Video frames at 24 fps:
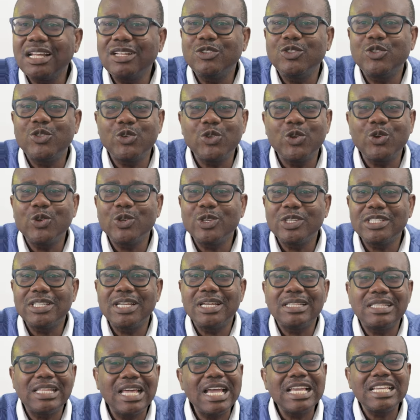that shows
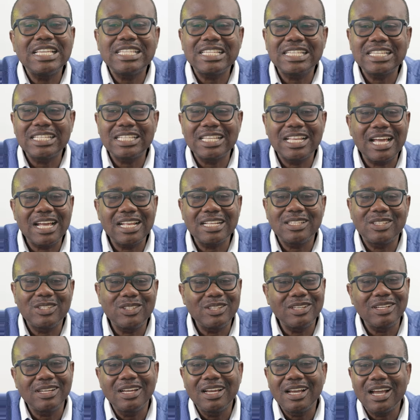the tension that
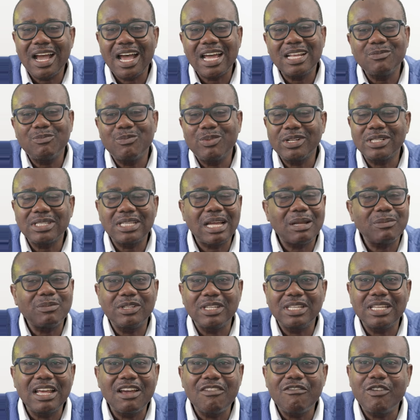had built up
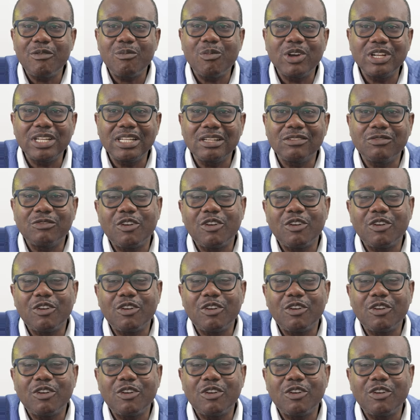in everybody.